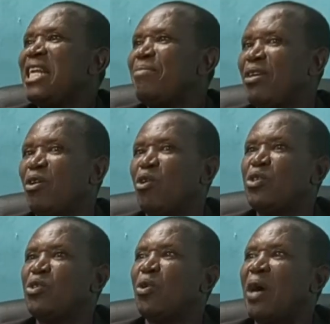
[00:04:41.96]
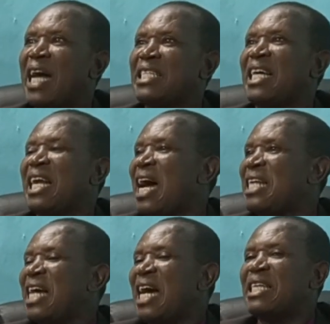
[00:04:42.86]
enemy also has
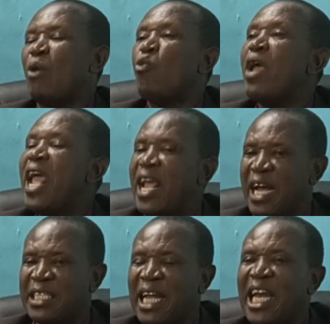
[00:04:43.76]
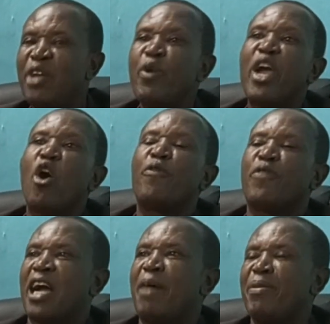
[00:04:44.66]
a leeway
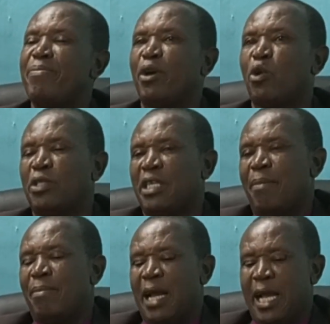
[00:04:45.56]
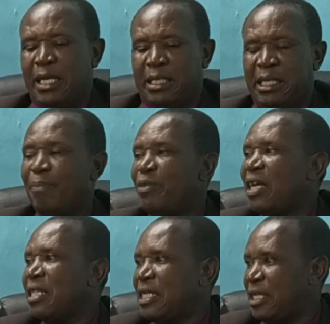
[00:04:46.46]
of coming, because I'm like
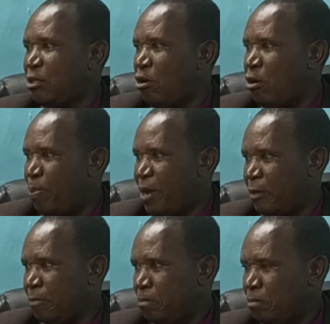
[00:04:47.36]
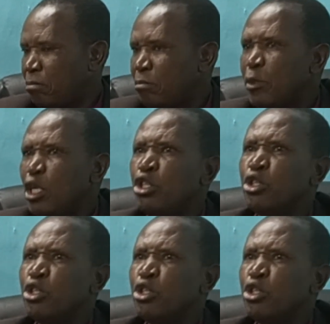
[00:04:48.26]
something that is open.